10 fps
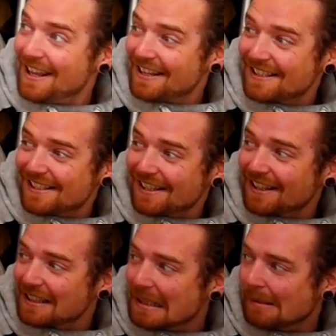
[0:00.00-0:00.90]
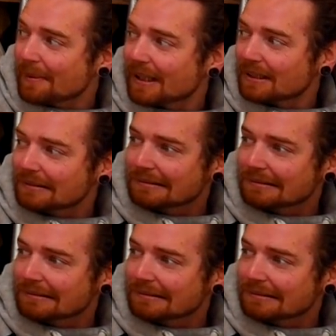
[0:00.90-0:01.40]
It's a bit...